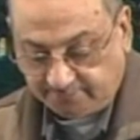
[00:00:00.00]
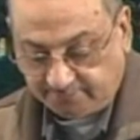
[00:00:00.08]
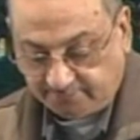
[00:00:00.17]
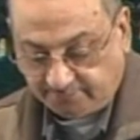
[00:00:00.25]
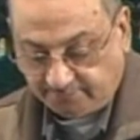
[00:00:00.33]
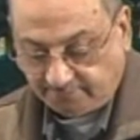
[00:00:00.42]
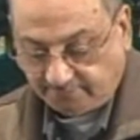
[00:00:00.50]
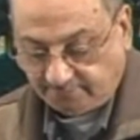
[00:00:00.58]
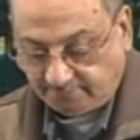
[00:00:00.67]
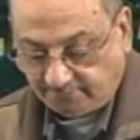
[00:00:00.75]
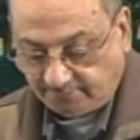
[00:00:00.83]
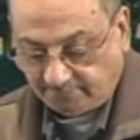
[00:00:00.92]

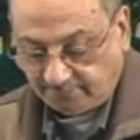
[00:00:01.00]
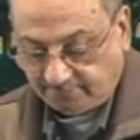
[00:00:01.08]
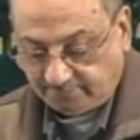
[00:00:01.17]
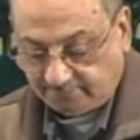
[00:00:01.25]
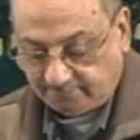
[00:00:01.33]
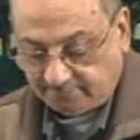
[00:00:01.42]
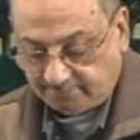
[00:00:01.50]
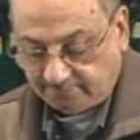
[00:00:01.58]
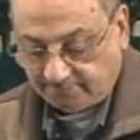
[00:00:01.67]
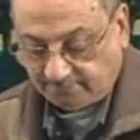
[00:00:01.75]
Nobody speaks.